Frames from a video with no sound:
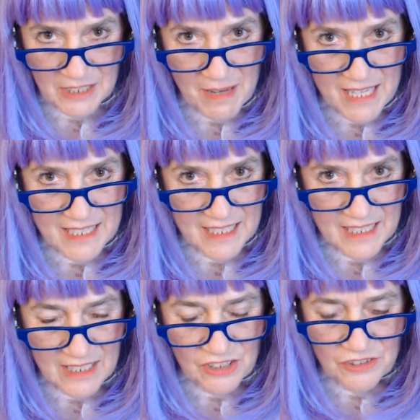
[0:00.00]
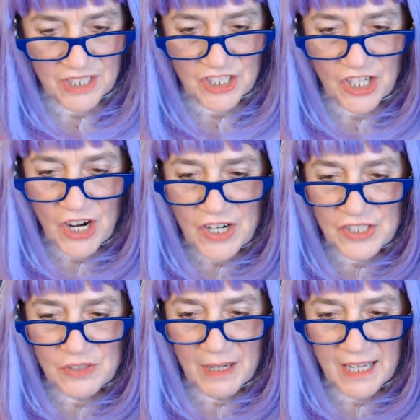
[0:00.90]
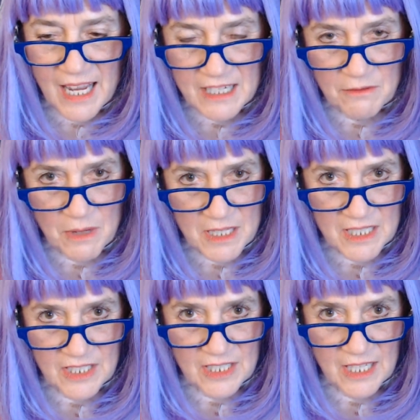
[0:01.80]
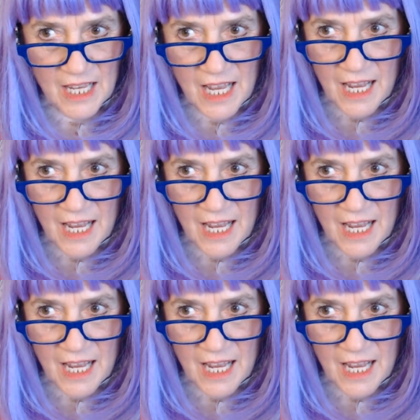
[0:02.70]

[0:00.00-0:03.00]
about synastry charts, so I kind of wanted to